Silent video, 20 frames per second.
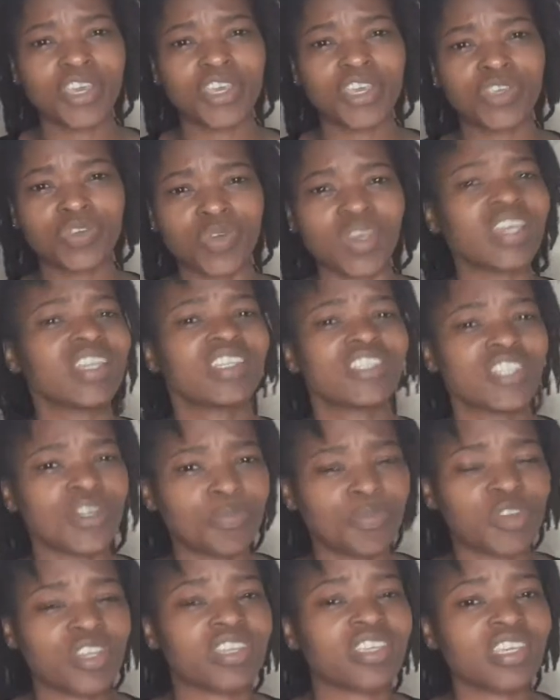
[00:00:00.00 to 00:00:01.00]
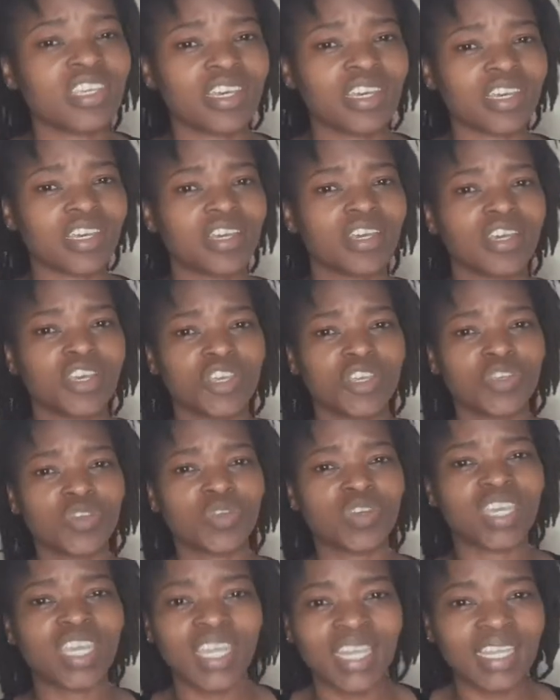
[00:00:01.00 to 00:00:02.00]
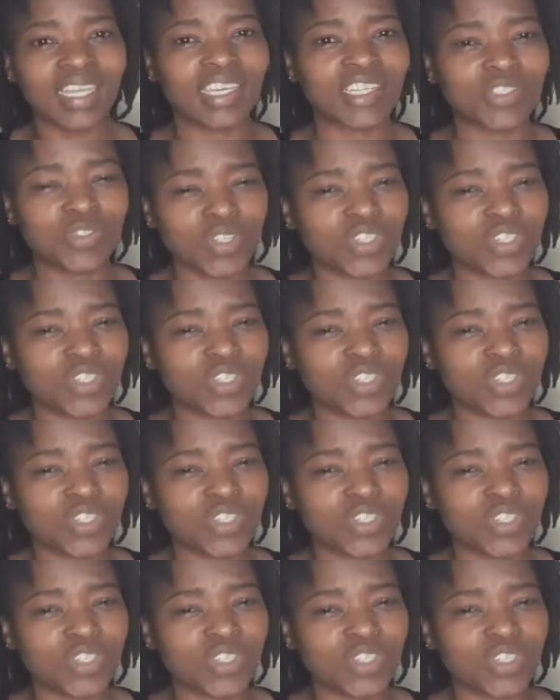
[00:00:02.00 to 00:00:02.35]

You're an entrepreneur. You're killing it.